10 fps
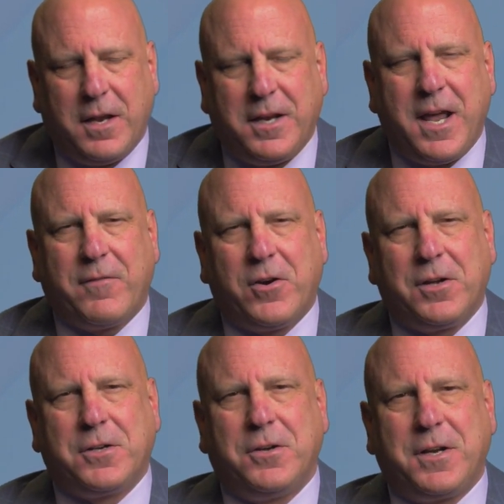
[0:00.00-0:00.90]
Never
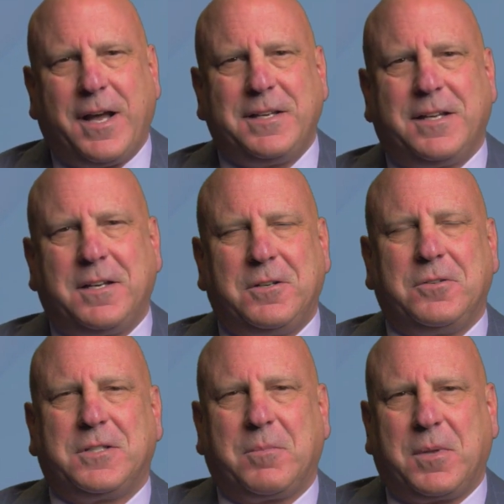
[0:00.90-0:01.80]
a good idea to
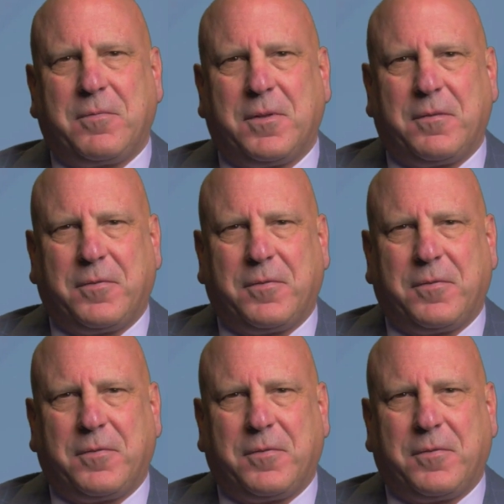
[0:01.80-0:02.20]
do something for the